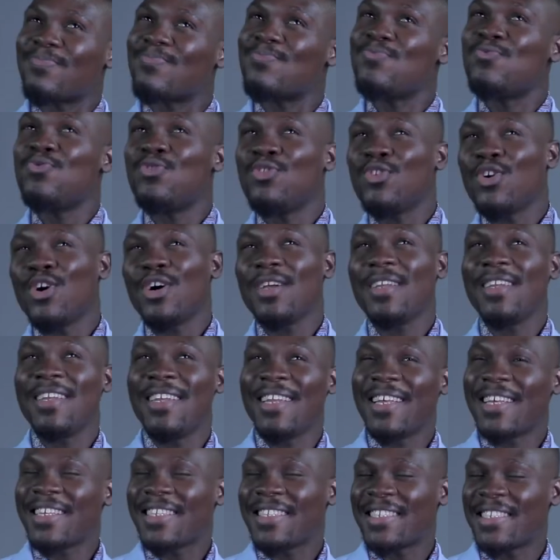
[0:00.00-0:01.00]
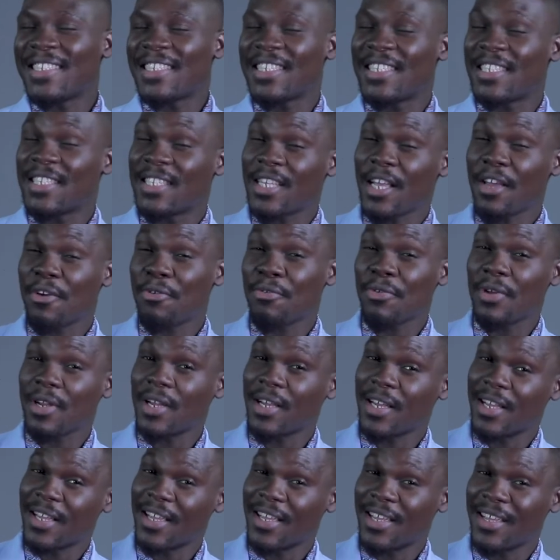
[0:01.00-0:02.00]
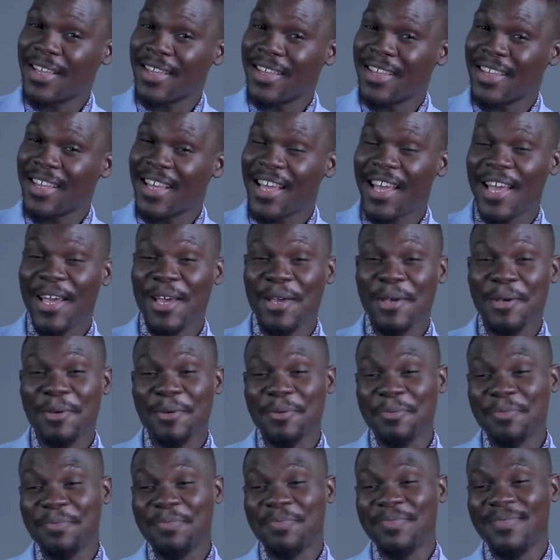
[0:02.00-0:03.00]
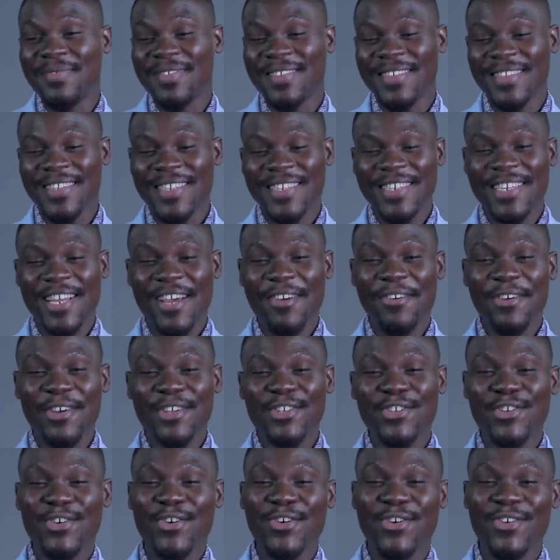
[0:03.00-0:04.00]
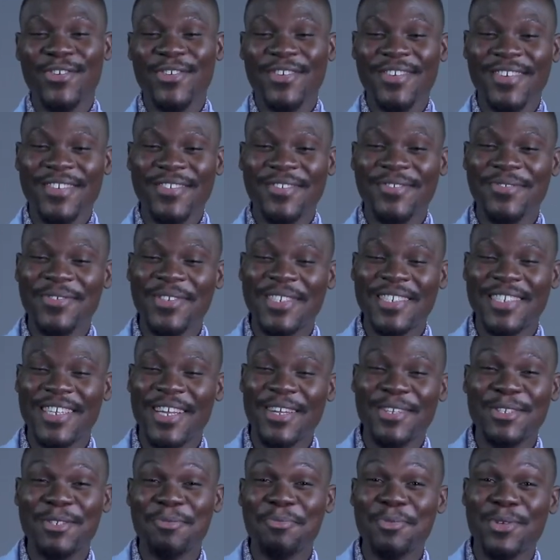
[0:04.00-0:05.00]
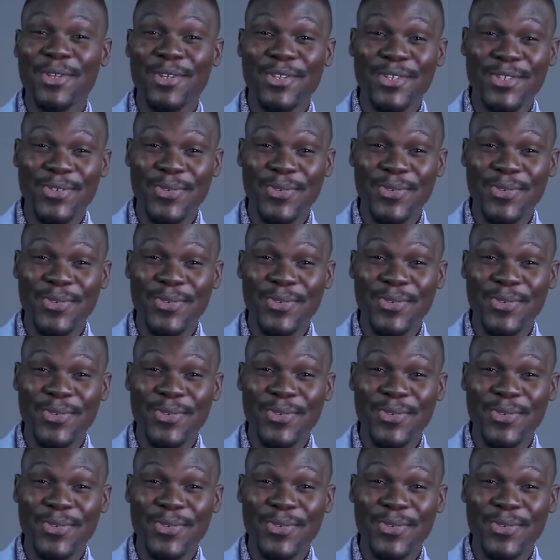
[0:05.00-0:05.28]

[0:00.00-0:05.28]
Not necessarily. The director reached out to me on